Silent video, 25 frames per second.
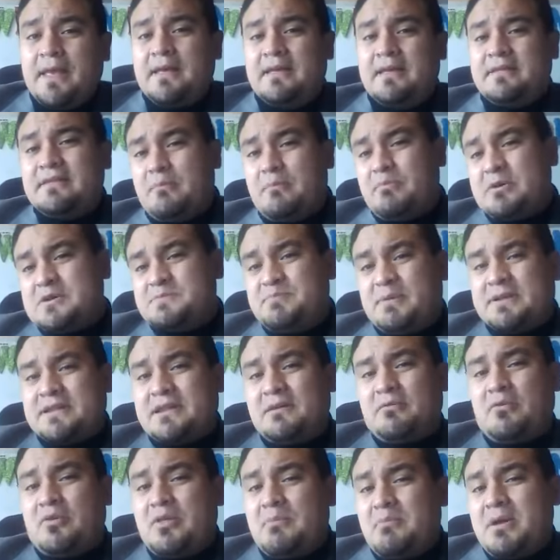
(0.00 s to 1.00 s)
the
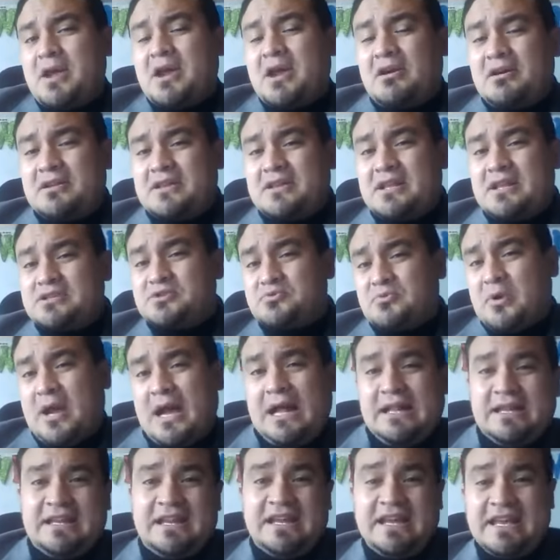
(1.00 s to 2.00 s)
perspective of the main character's
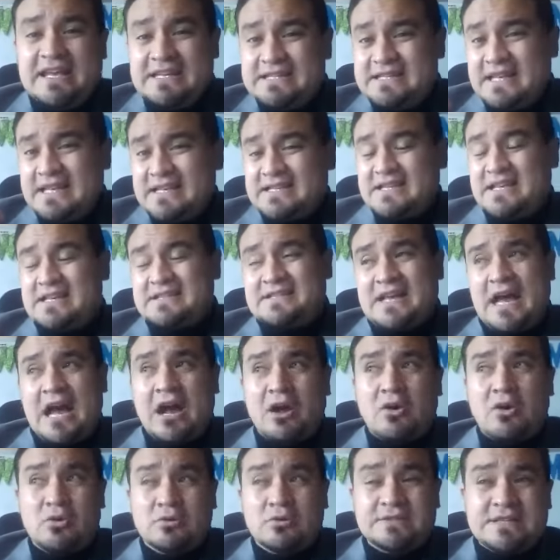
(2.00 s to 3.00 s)
reality. He sees his
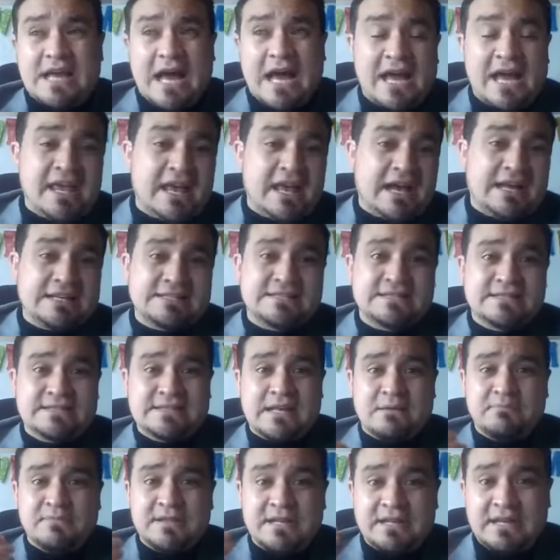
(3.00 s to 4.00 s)
uncle's eye as
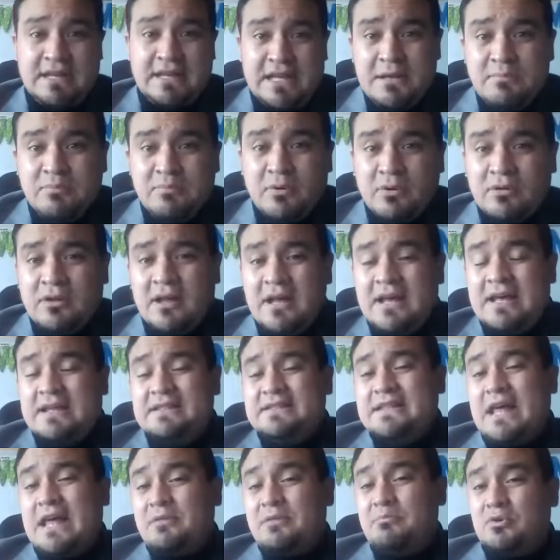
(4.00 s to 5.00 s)
something evil
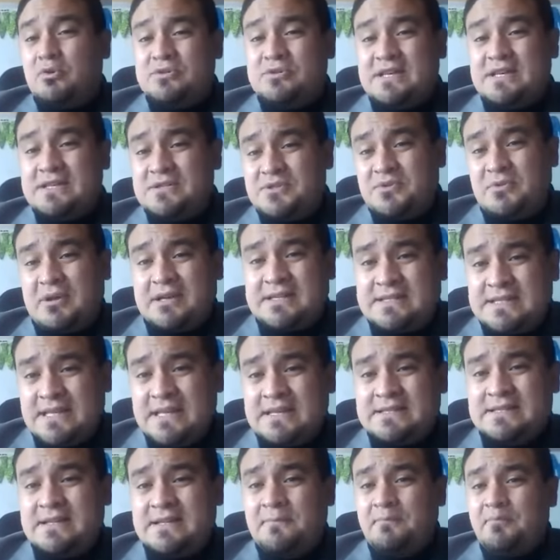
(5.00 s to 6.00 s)
that must cease to
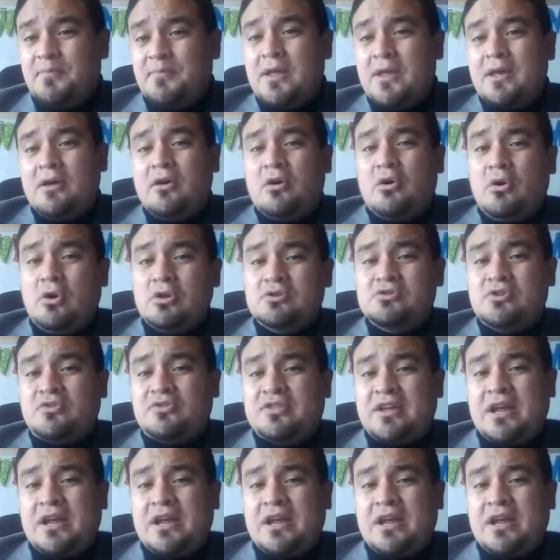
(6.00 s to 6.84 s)
exist. Also,